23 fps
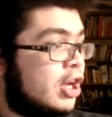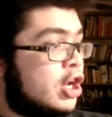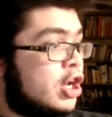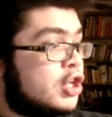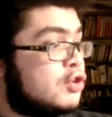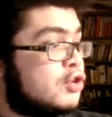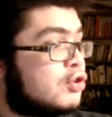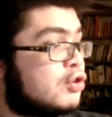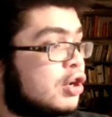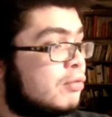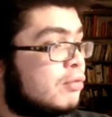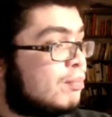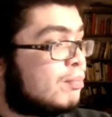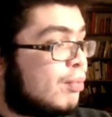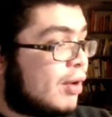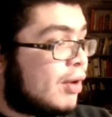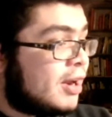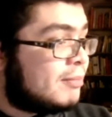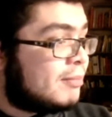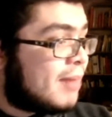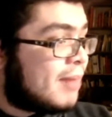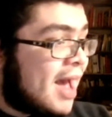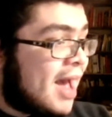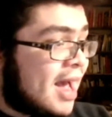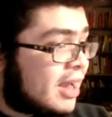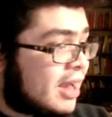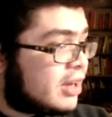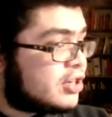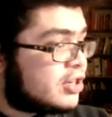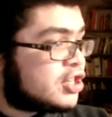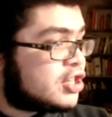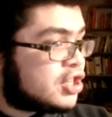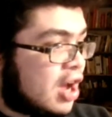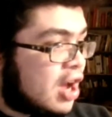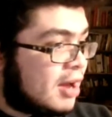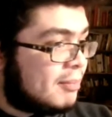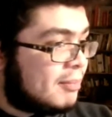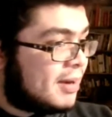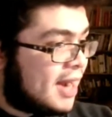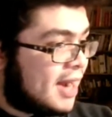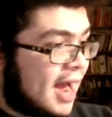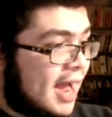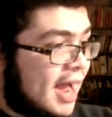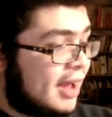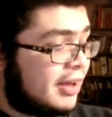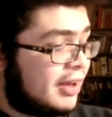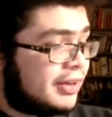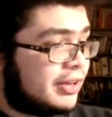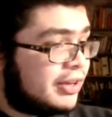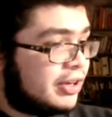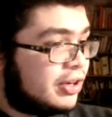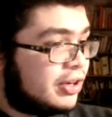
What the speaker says: You could bring back Sean Manaea.